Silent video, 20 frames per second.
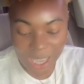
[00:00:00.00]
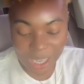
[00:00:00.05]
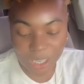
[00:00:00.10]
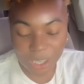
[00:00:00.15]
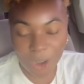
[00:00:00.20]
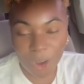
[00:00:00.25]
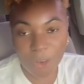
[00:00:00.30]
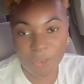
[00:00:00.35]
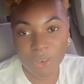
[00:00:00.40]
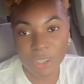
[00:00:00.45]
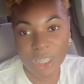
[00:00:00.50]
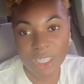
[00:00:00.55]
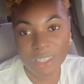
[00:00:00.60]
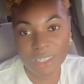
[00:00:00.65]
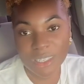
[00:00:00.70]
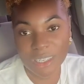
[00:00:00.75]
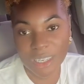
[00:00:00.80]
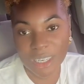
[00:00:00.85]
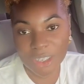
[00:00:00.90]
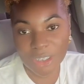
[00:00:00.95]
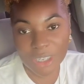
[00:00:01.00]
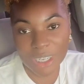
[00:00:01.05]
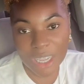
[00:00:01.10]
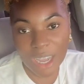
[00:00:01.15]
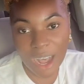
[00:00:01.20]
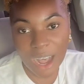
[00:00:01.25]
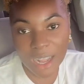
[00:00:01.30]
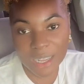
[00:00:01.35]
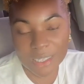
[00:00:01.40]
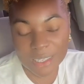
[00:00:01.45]
Now, for the surgery
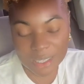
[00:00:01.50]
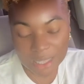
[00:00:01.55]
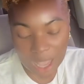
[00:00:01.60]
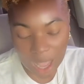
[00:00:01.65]
cost,